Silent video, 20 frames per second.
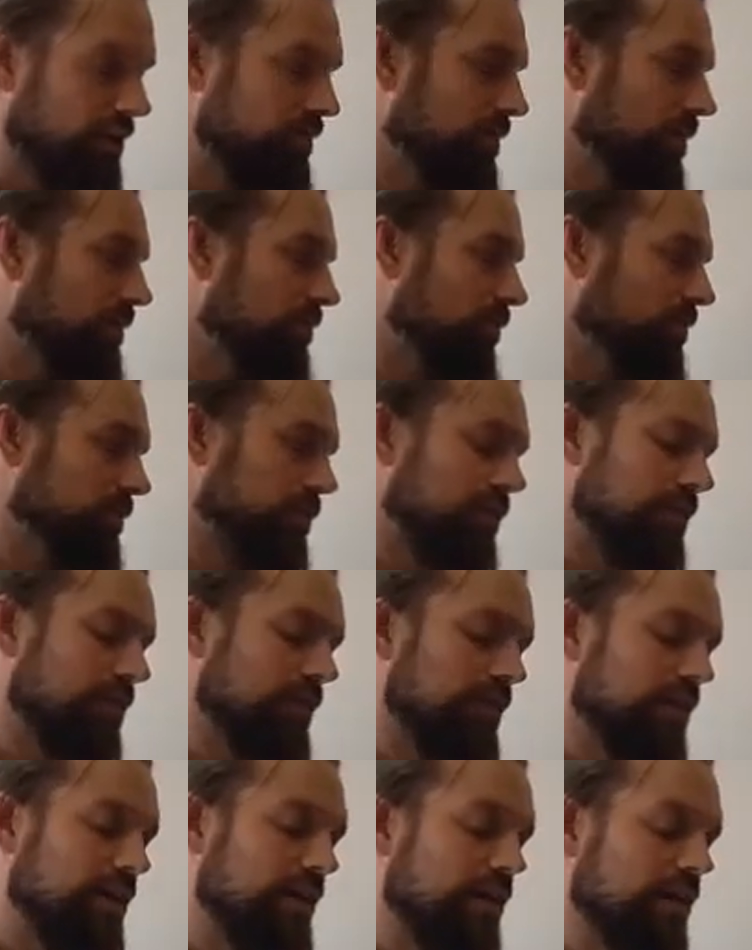at pupils,
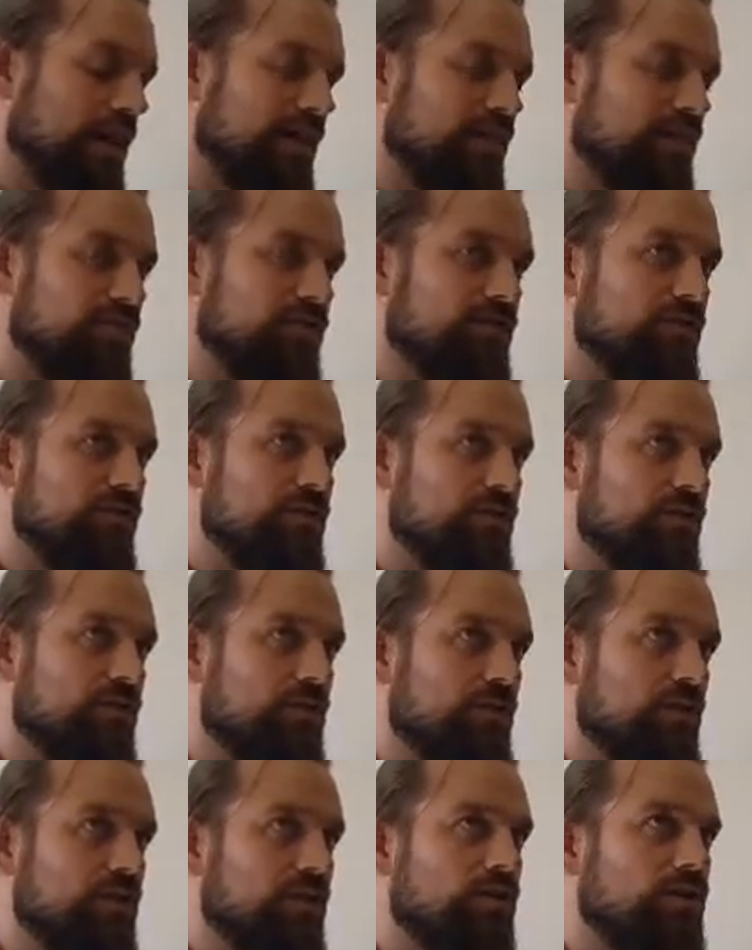that they have
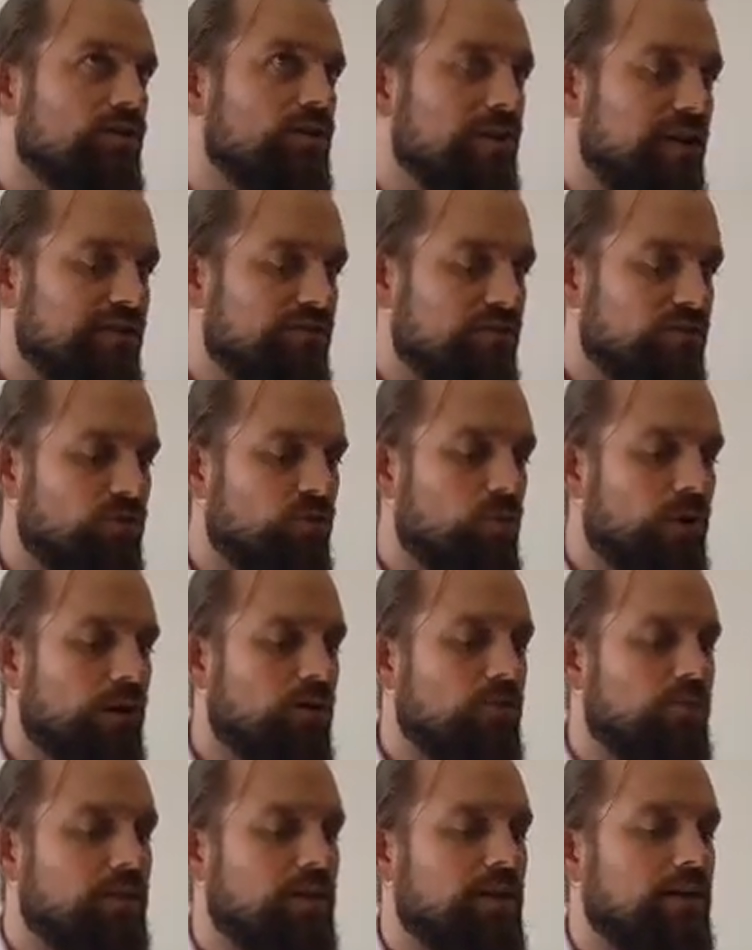a good level of
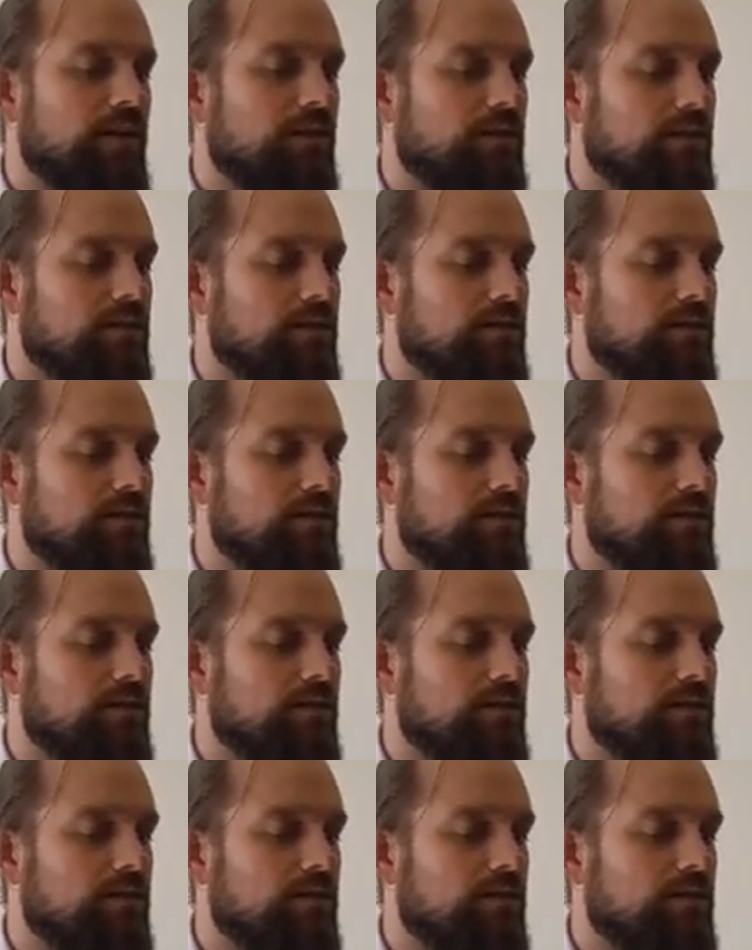well-being.